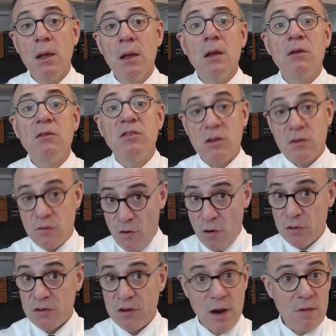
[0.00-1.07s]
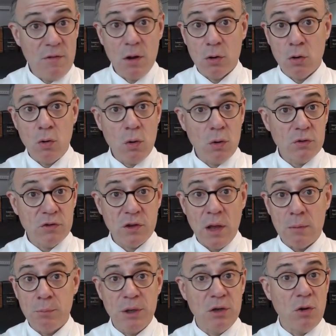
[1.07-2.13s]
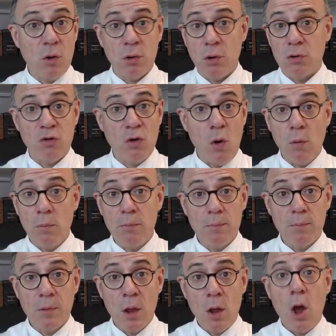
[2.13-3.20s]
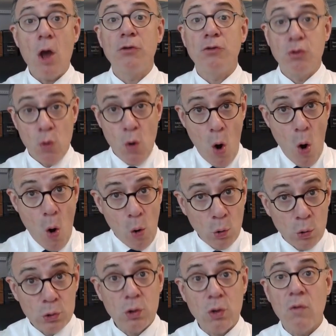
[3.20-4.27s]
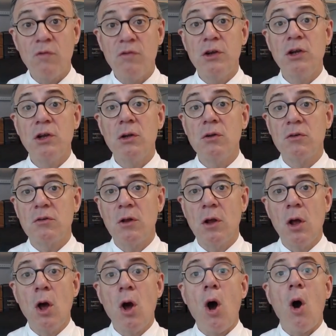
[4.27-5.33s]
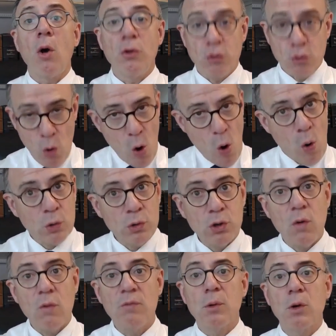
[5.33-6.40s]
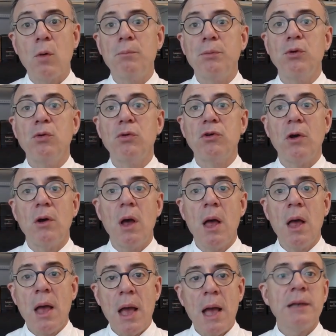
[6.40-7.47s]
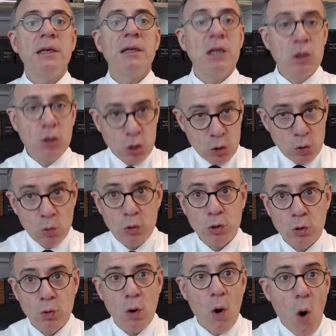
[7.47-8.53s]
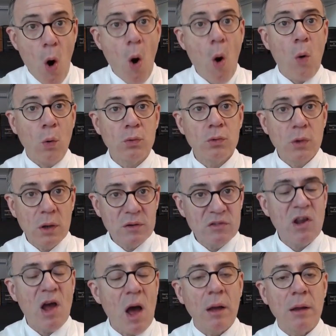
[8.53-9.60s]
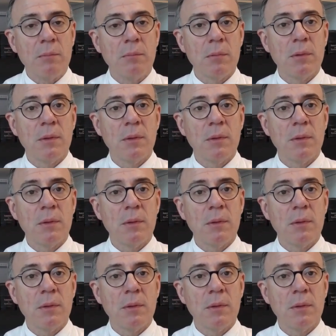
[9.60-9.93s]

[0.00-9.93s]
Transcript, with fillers: This first level course can be done at home at your own convenience, on your own com computer, and in your own time.